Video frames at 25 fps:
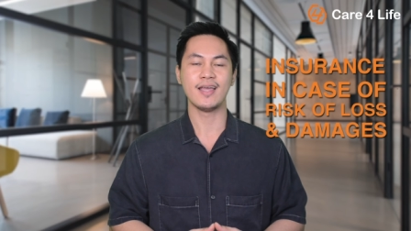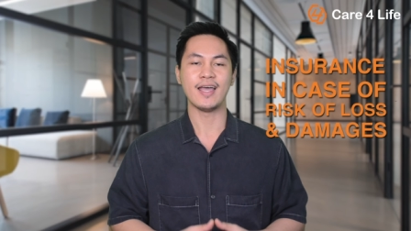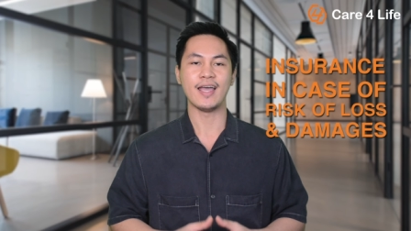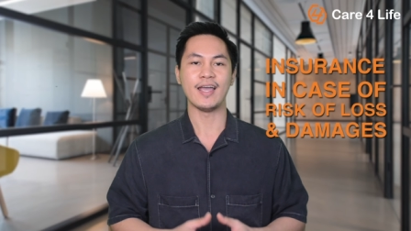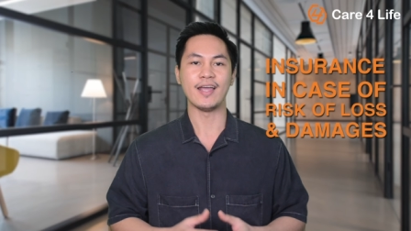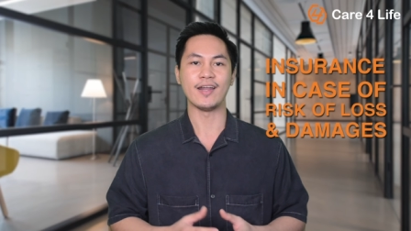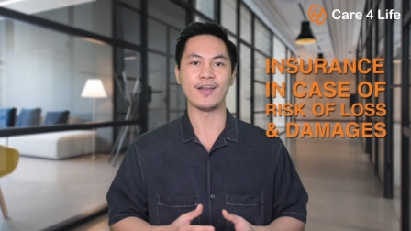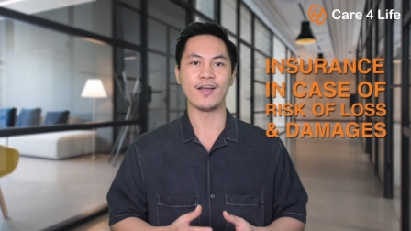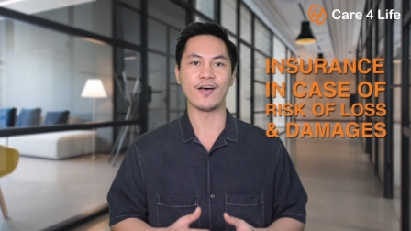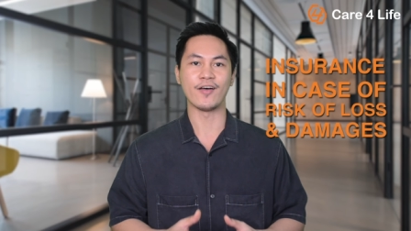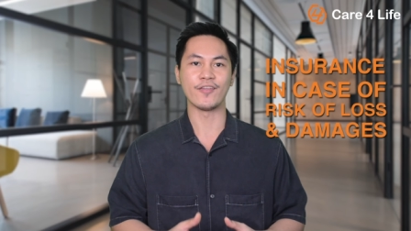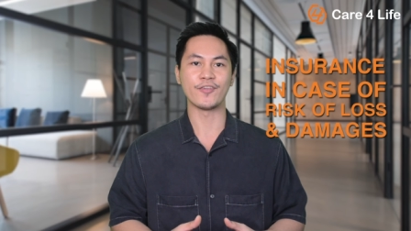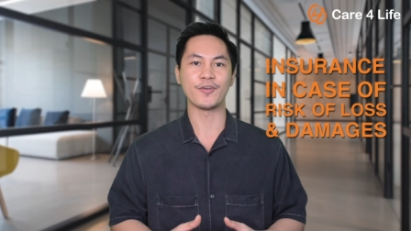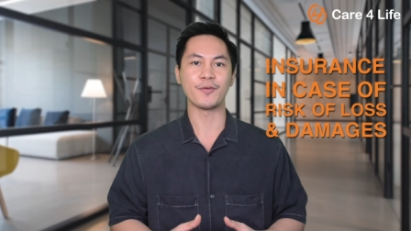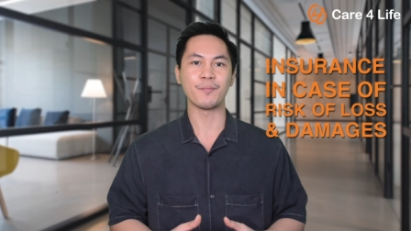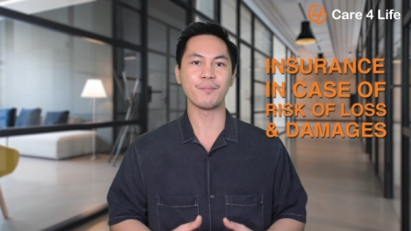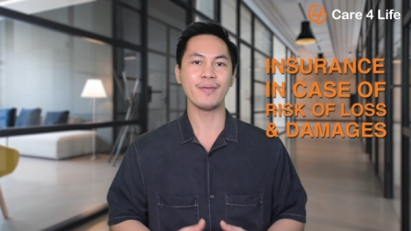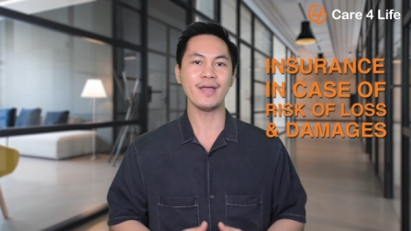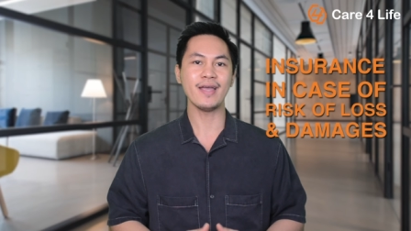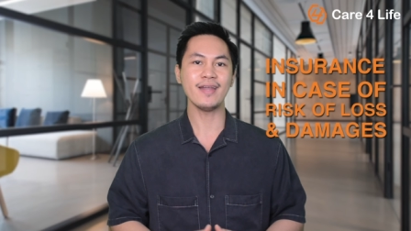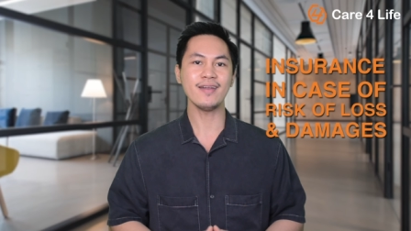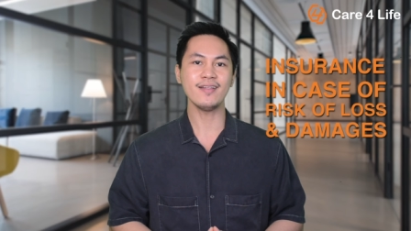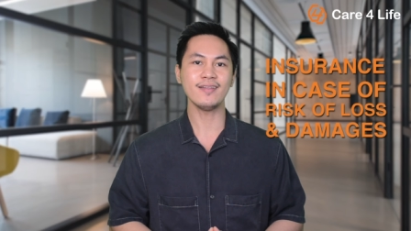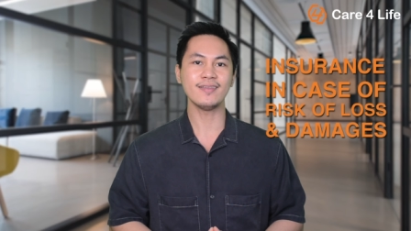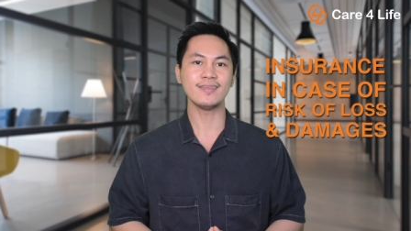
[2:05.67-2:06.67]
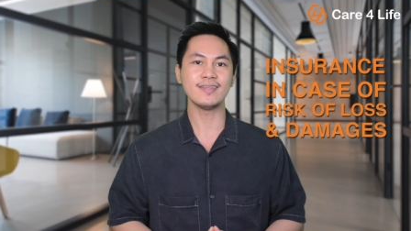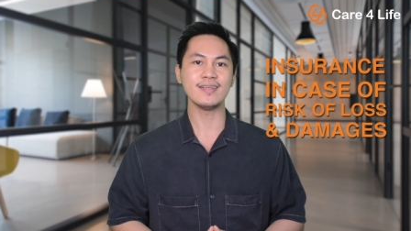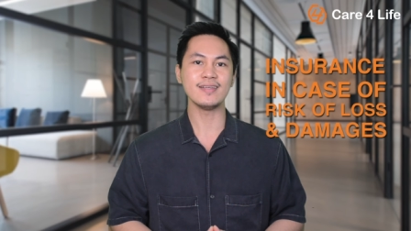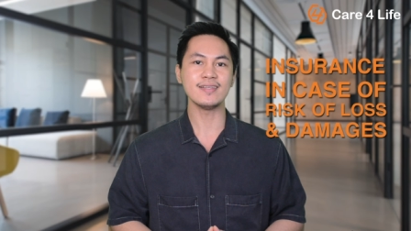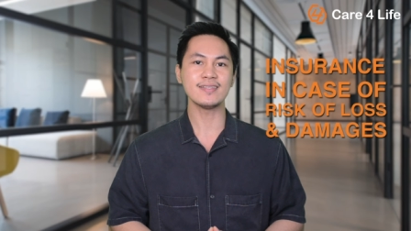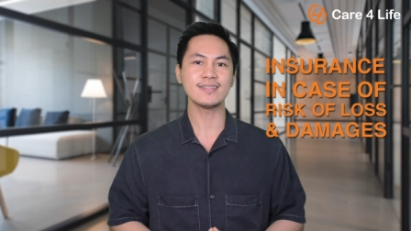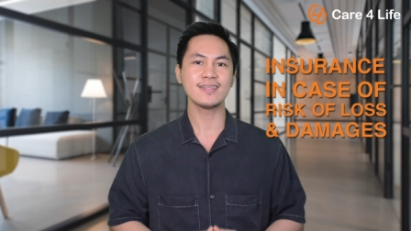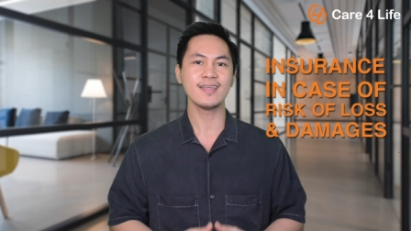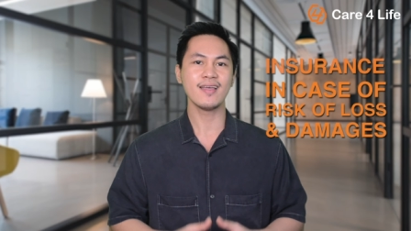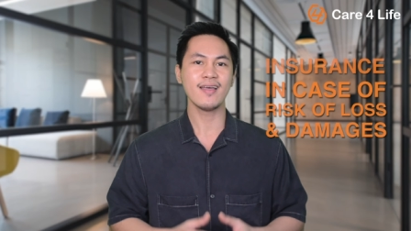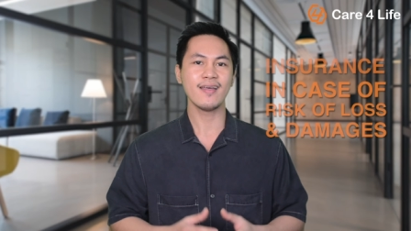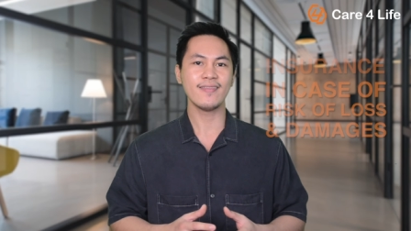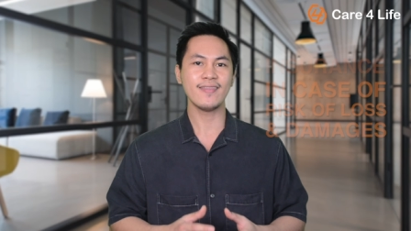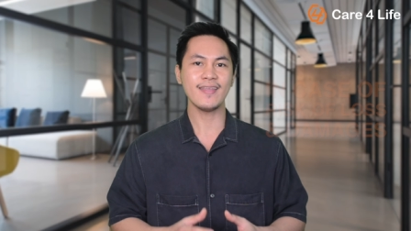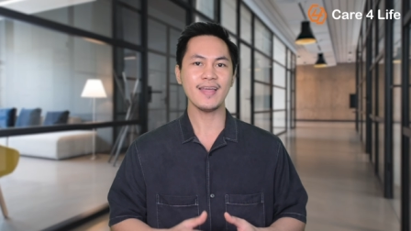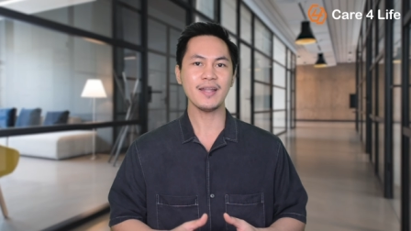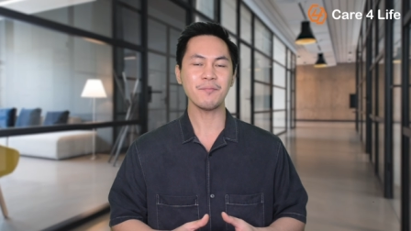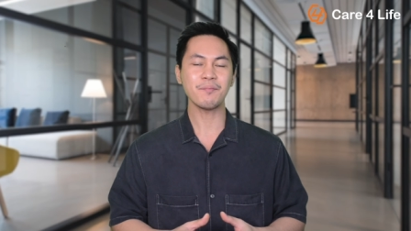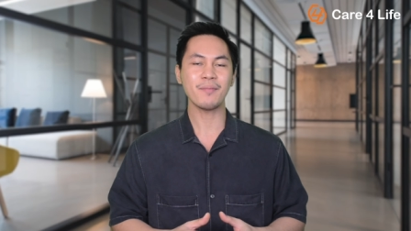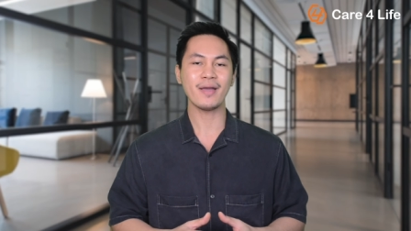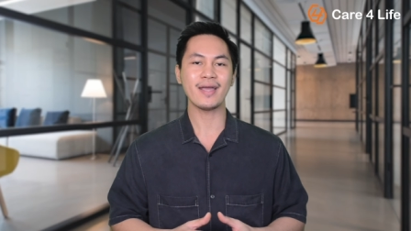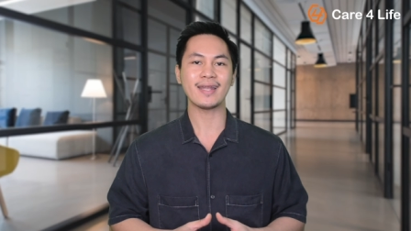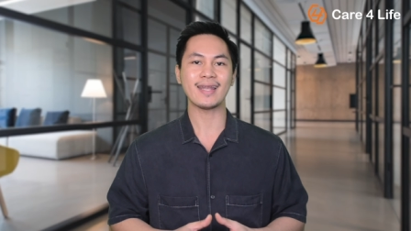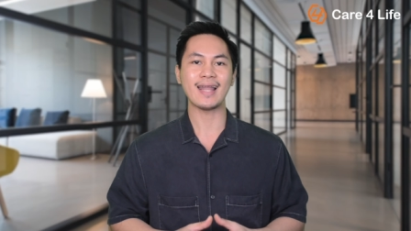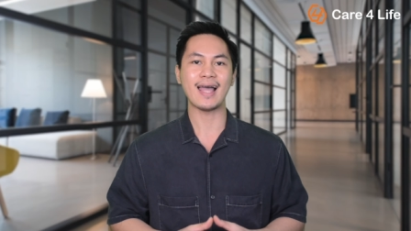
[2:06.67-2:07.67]
and other penalties that
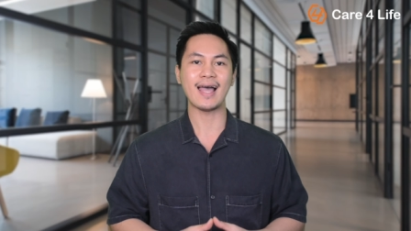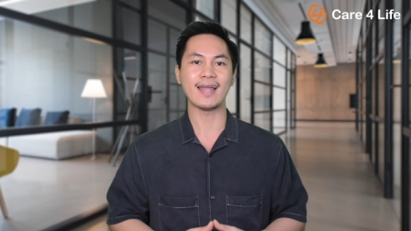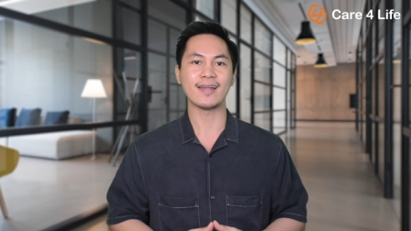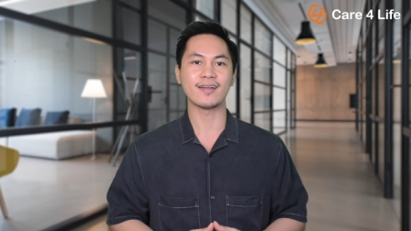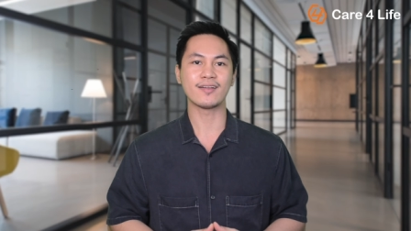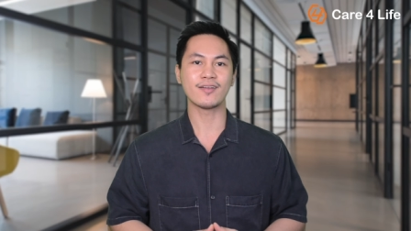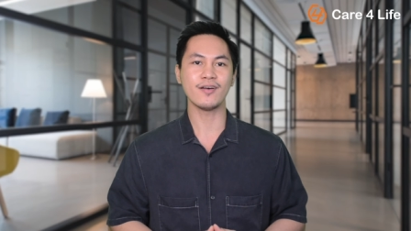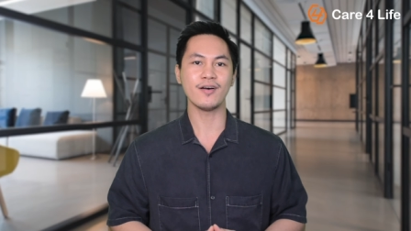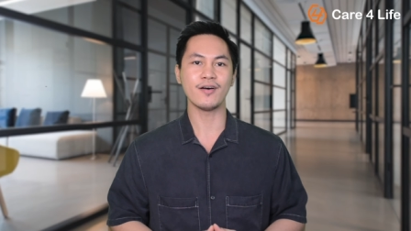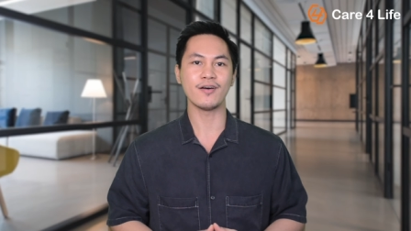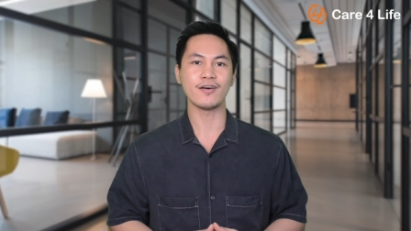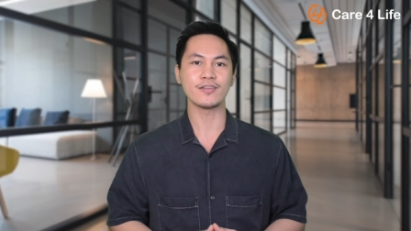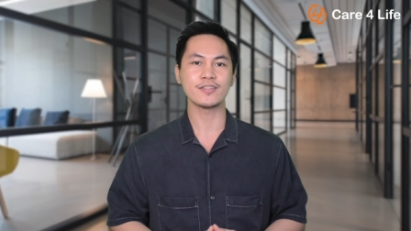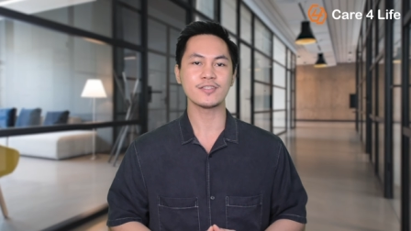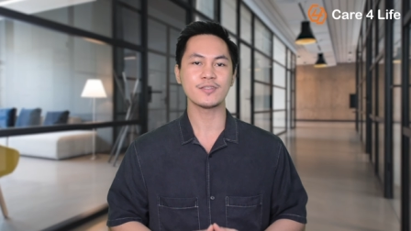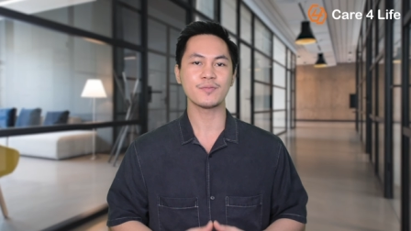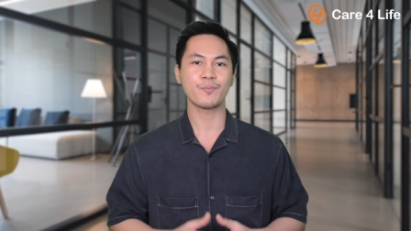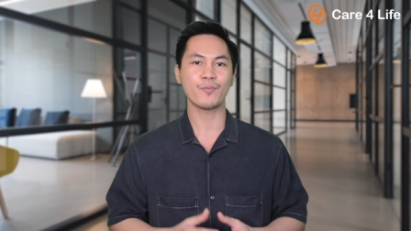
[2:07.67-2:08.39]
might add costs